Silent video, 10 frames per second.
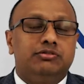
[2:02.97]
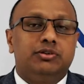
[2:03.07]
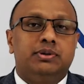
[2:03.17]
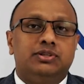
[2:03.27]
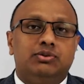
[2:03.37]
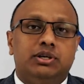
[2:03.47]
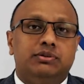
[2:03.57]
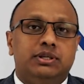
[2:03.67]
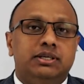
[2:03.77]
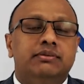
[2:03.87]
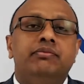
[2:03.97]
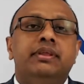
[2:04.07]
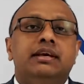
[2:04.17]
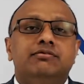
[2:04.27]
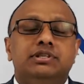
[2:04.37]
months, whatever the
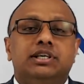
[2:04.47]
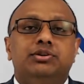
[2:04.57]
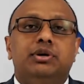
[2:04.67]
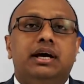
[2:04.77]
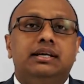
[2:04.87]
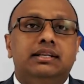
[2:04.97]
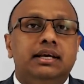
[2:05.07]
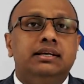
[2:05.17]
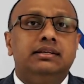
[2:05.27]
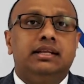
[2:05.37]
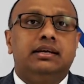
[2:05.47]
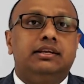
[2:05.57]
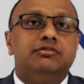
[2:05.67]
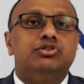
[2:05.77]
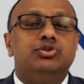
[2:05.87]
visa you had then. That
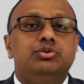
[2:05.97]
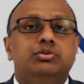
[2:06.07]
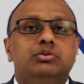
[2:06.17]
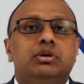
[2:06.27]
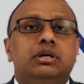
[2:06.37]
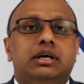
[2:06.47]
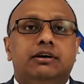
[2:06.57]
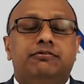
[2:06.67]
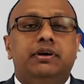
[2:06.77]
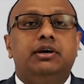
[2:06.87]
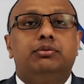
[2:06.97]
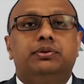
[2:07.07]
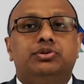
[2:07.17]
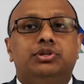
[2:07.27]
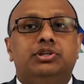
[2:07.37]
gives you a fair
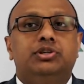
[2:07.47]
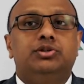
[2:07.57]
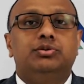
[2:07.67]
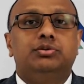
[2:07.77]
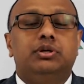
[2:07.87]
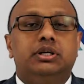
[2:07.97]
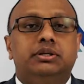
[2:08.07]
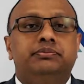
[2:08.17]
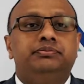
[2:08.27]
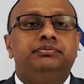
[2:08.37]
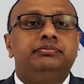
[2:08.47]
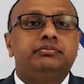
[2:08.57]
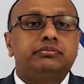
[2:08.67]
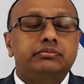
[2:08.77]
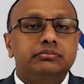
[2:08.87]
opportunity to
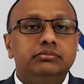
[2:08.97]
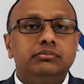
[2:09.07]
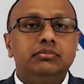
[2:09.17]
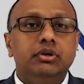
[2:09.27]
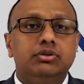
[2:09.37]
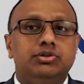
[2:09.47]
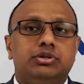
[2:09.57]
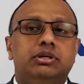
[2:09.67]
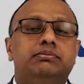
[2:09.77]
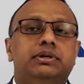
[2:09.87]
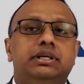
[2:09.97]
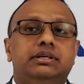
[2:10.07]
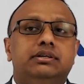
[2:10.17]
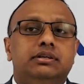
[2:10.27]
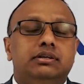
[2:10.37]
complete
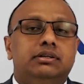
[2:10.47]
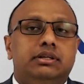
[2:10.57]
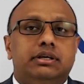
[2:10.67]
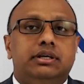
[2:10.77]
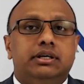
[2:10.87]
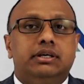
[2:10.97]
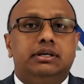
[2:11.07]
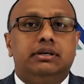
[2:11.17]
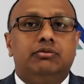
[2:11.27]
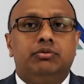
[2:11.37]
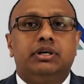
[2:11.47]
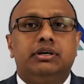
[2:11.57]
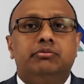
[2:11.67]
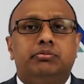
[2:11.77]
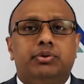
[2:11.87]
the
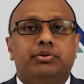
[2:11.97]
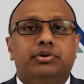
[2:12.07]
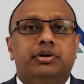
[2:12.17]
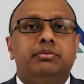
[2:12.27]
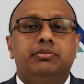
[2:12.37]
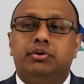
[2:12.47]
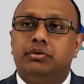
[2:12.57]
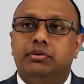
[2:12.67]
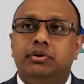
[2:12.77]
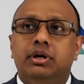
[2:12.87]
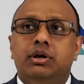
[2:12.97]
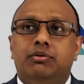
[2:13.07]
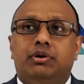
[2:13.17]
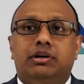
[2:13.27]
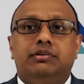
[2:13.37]
working program or
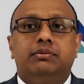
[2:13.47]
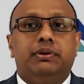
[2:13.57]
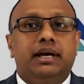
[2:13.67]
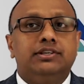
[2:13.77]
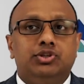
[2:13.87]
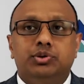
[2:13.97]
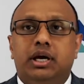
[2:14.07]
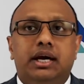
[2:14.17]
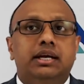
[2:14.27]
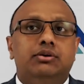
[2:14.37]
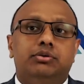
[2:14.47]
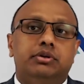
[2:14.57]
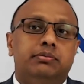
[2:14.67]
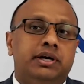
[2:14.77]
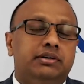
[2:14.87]
whatever the plans you had or
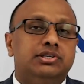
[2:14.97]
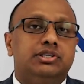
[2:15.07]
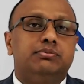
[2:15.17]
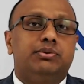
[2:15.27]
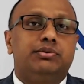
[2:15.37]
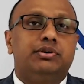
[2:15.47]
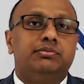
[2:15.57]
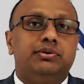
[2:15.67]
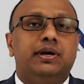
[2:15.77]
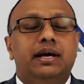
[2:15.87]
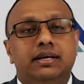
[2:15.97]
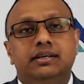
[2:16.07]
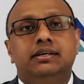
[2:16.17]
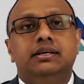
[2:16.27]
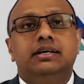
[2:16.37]
the migration program you had.
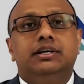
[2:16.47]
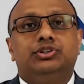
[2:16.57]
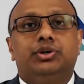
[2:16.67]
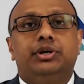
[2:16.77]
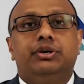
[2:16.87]
So